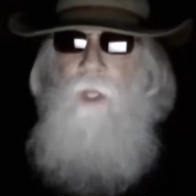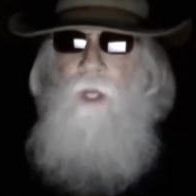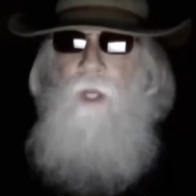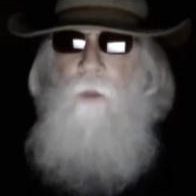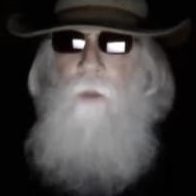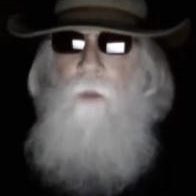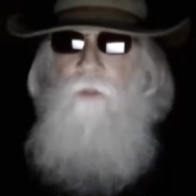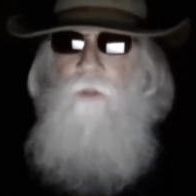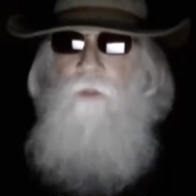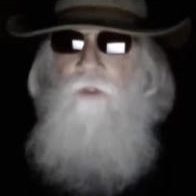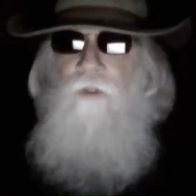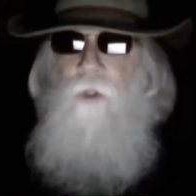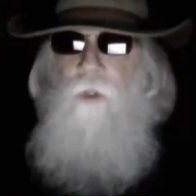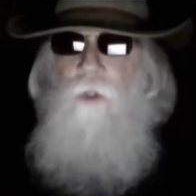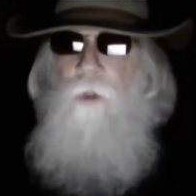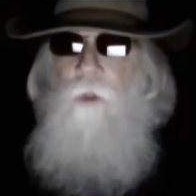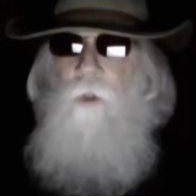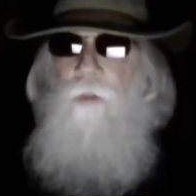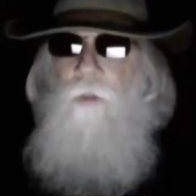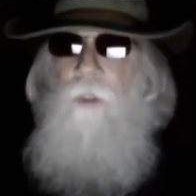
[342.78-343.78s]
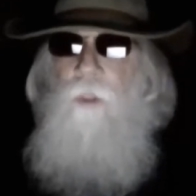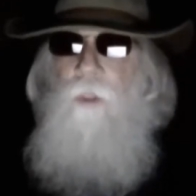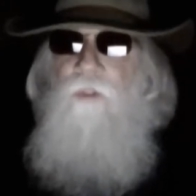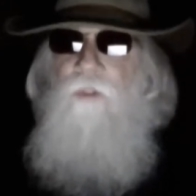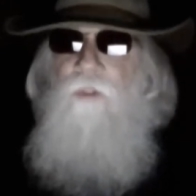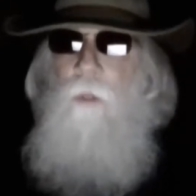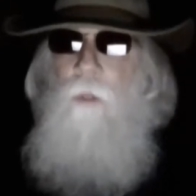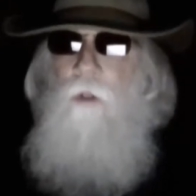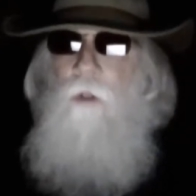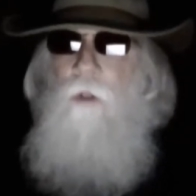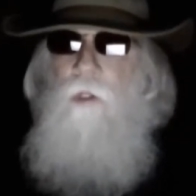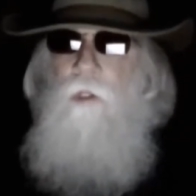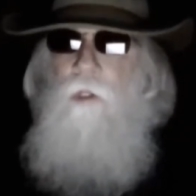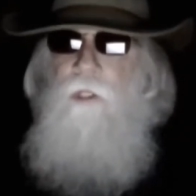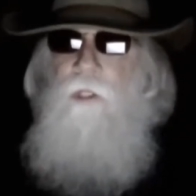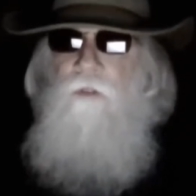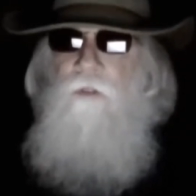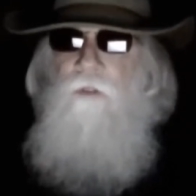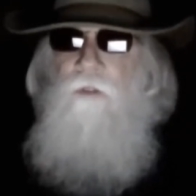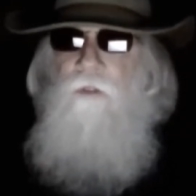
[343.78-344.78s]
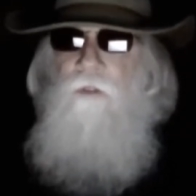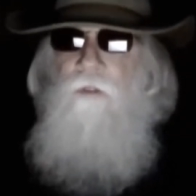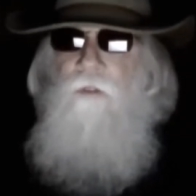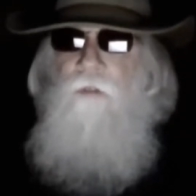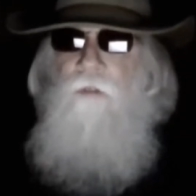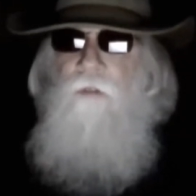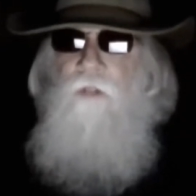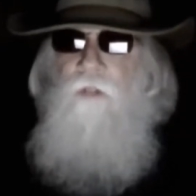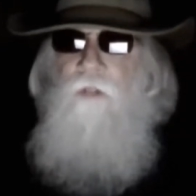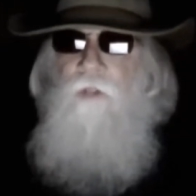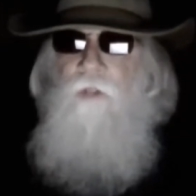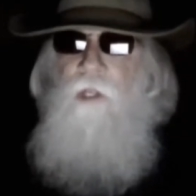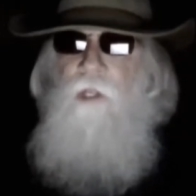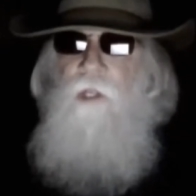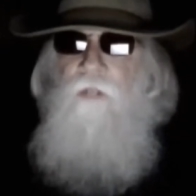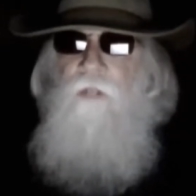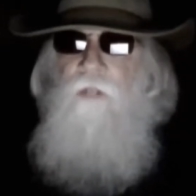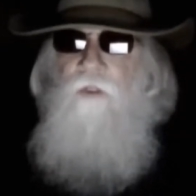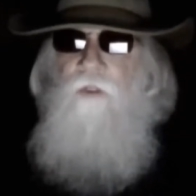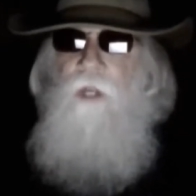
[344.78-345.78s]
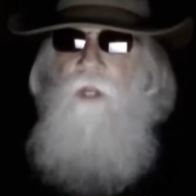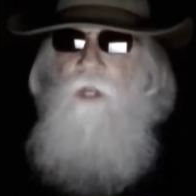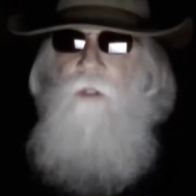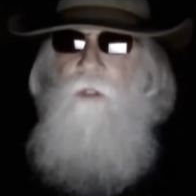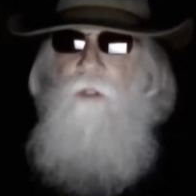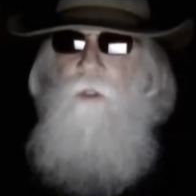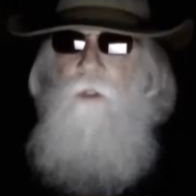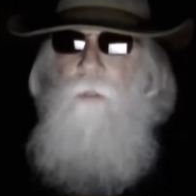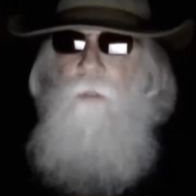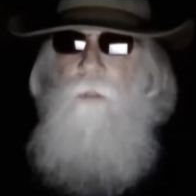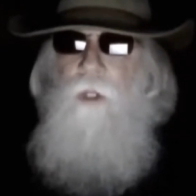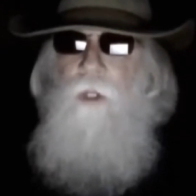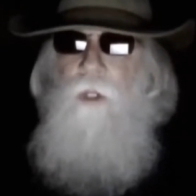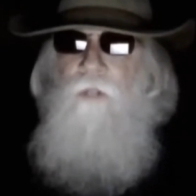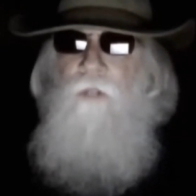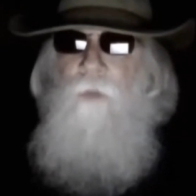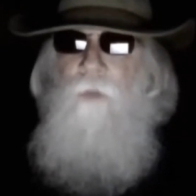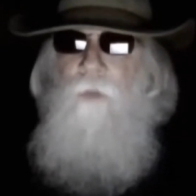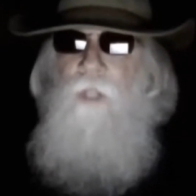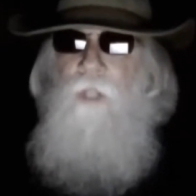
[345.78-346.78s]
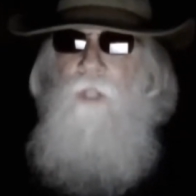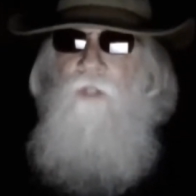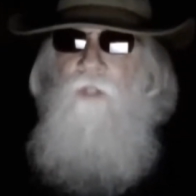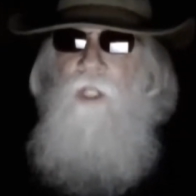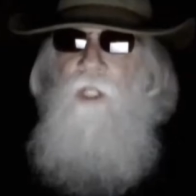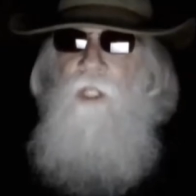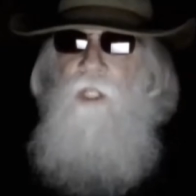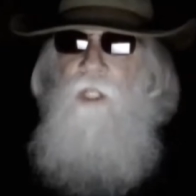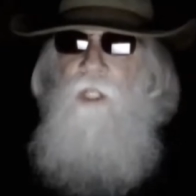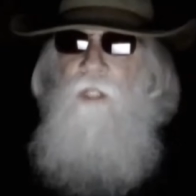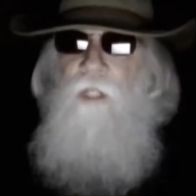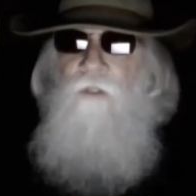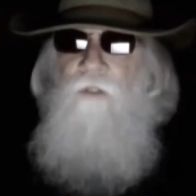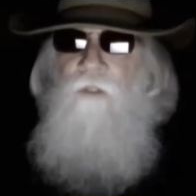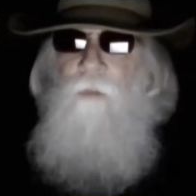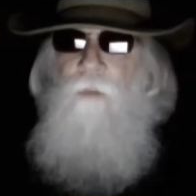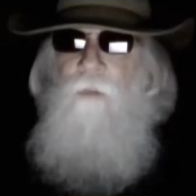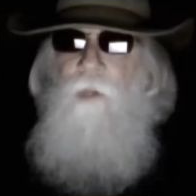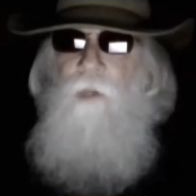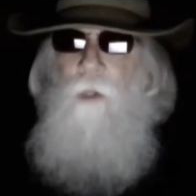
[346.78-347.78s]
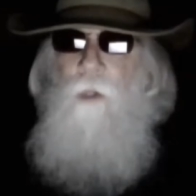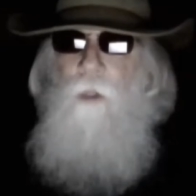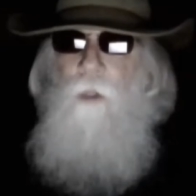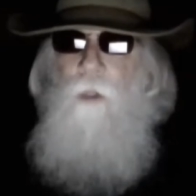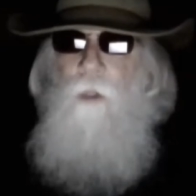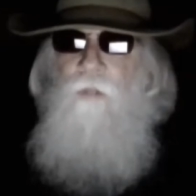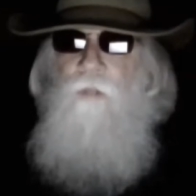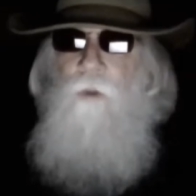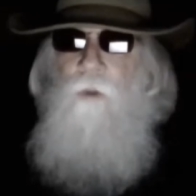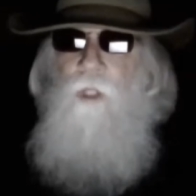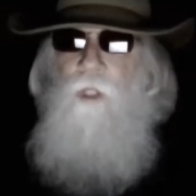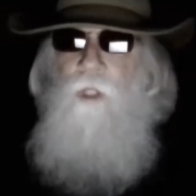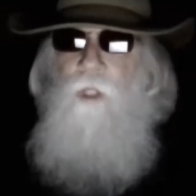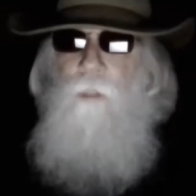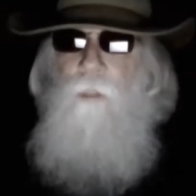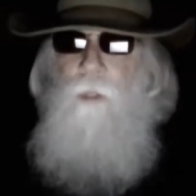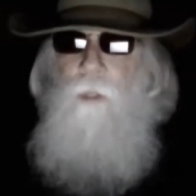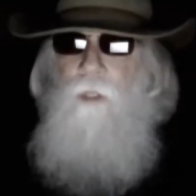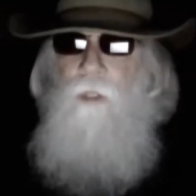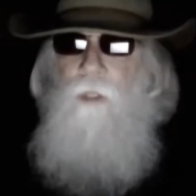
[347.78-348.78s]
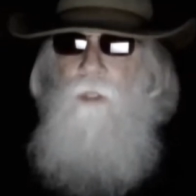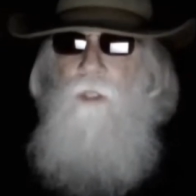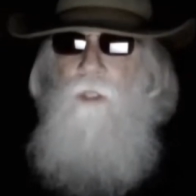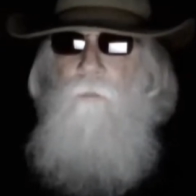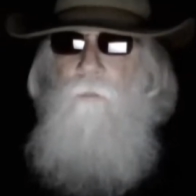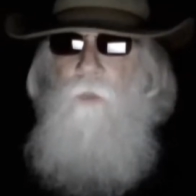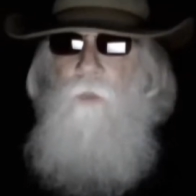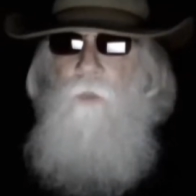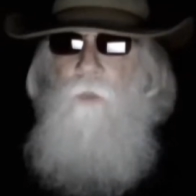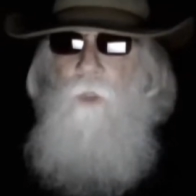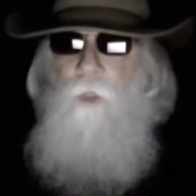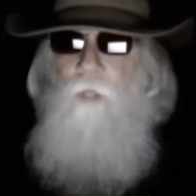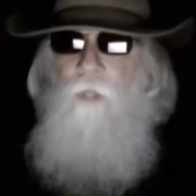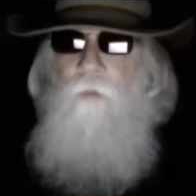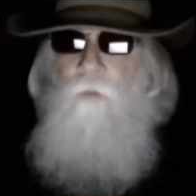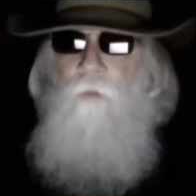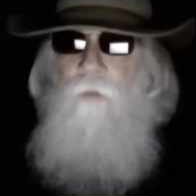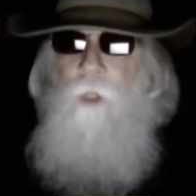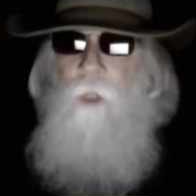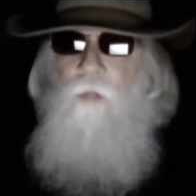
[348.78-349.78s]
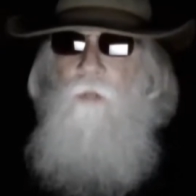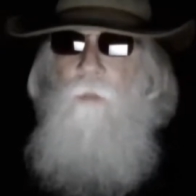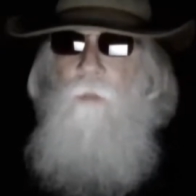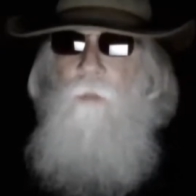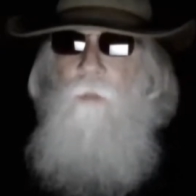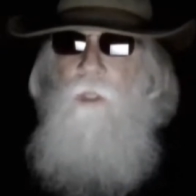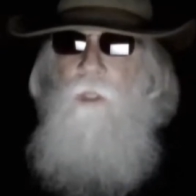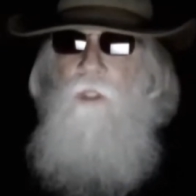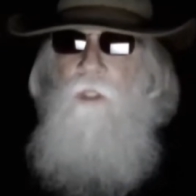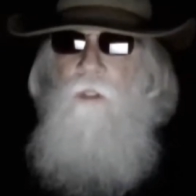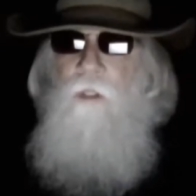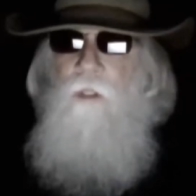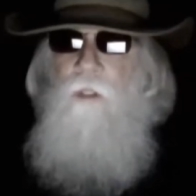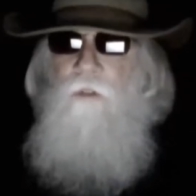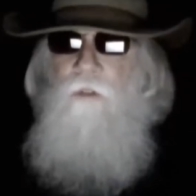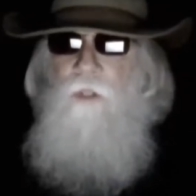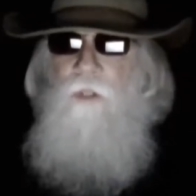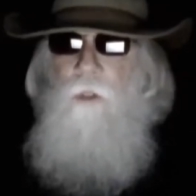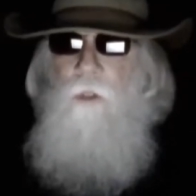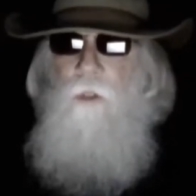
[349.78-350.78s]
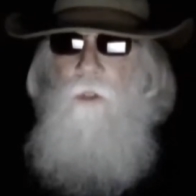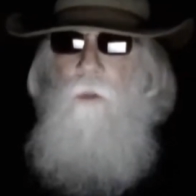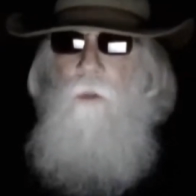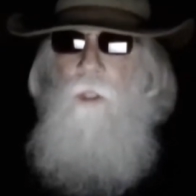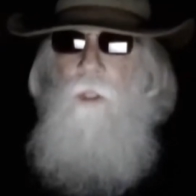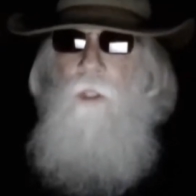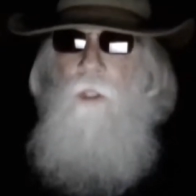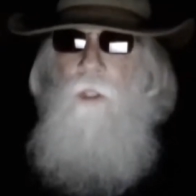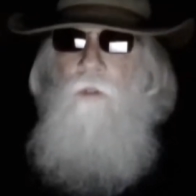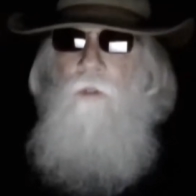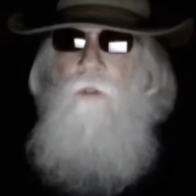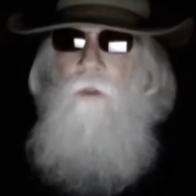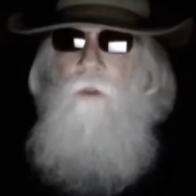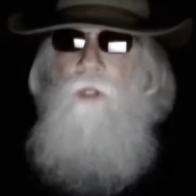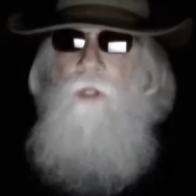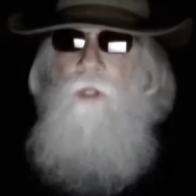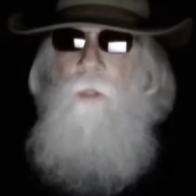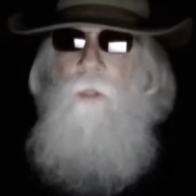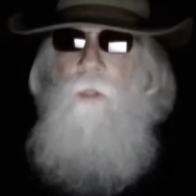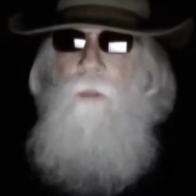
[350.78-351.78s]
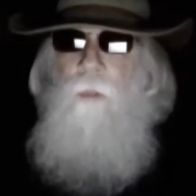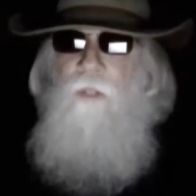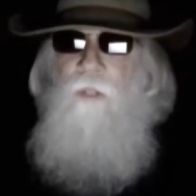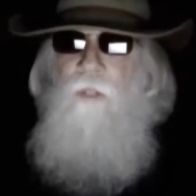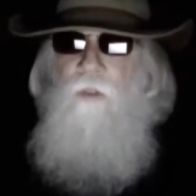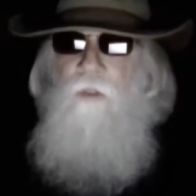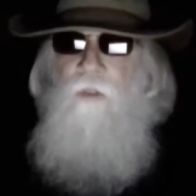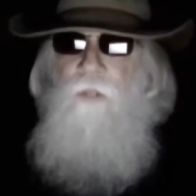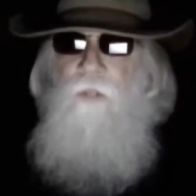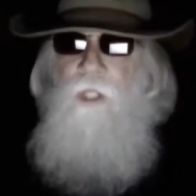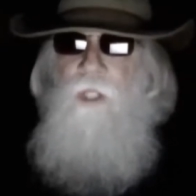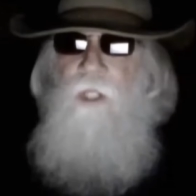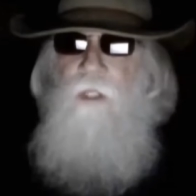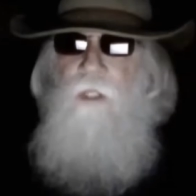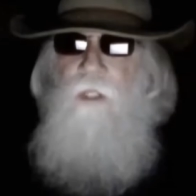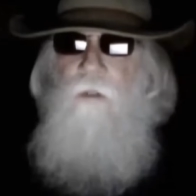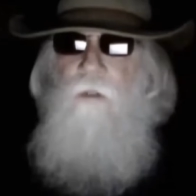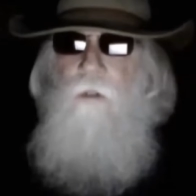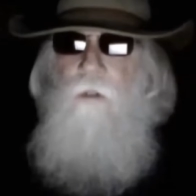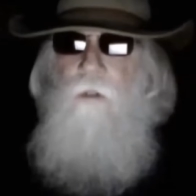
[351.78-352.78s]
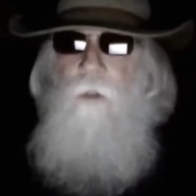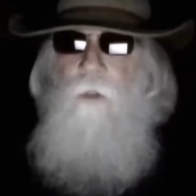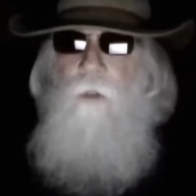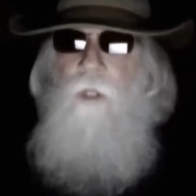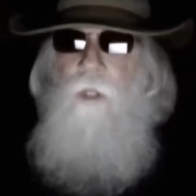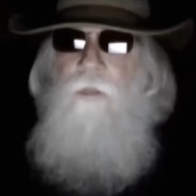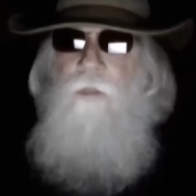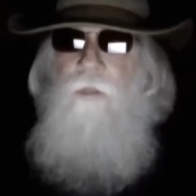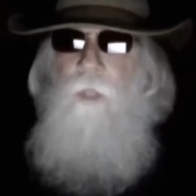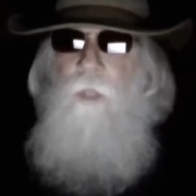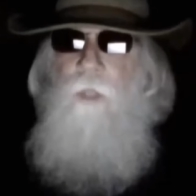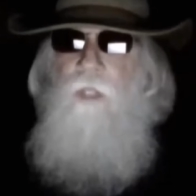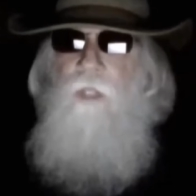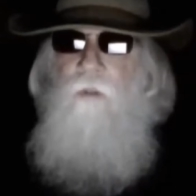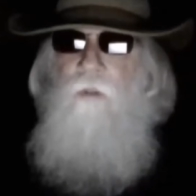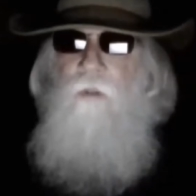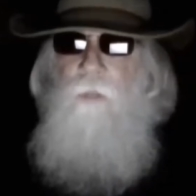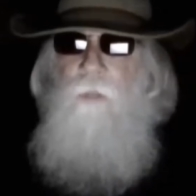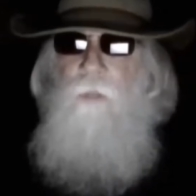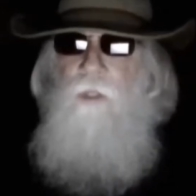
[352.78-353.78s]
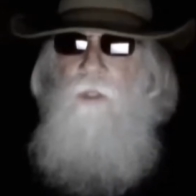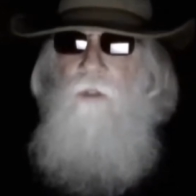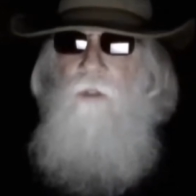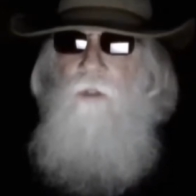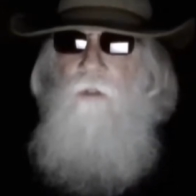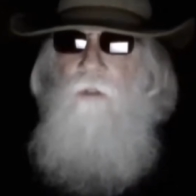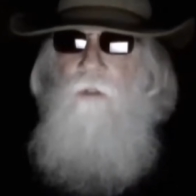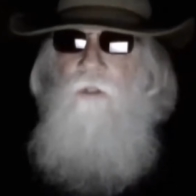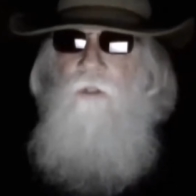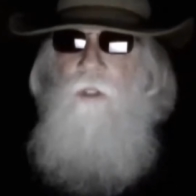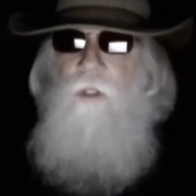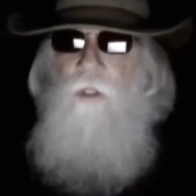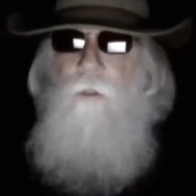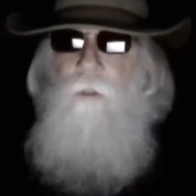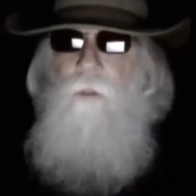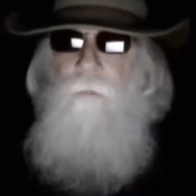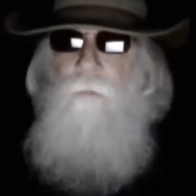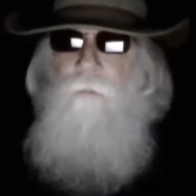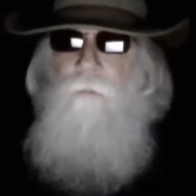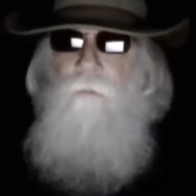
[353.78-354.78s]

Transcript: I want to show you three small collections of fossilized crinoid parts ranging in age from the lower Devonian period, around 400 million years ago, to the upper Pennsylvanian, around 300 million years ago.